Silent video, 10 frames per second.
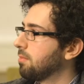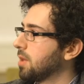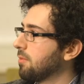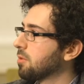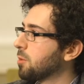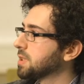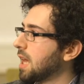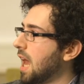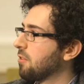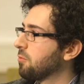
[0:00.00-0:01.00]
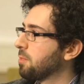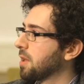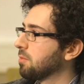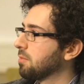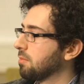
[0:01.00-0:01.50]
even ones that have
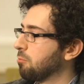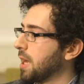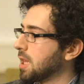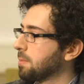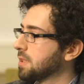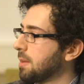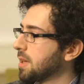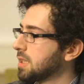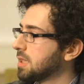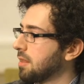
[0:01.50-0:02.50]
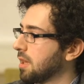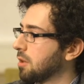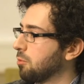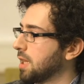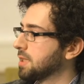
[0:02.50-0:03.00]
been written up to some extent, I think
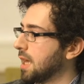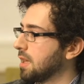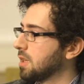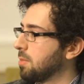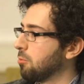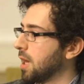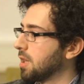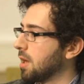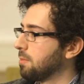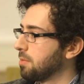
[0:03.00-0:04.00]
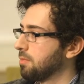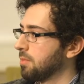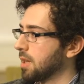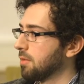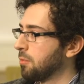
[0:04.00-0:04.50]
could really stand to be yeah. written up
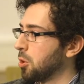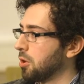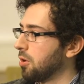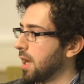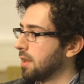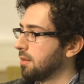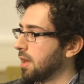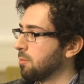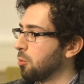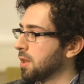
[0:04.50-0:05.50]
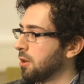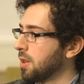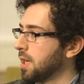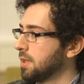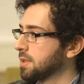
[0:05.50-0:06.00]
like further and, and more
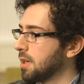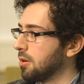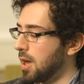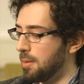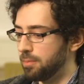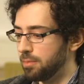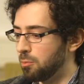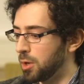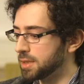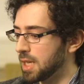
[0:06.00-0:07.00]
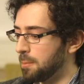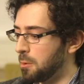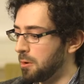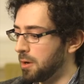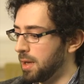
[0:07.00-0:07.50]
clearly. So mm-hmm. um, one
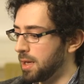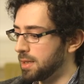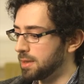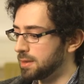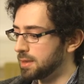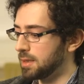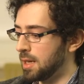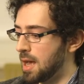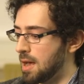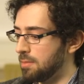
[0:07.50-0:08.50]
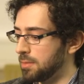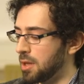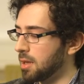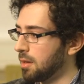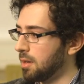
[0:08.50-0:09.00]
example is um, so
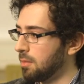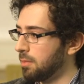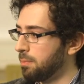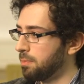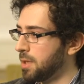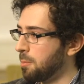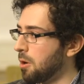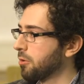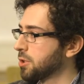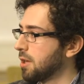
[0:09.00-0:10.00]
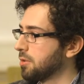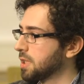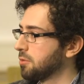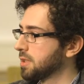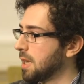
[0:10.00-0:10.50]
I think you know, Paul Christiano
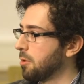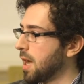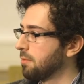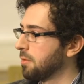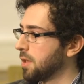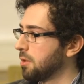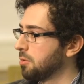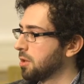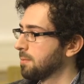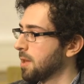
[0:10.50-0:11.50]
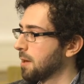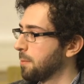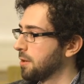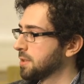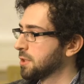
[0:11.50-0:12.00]
does, for example, have a few good blog
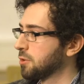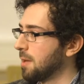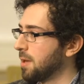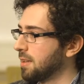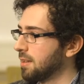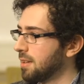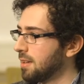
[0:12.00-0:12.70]
posts describing.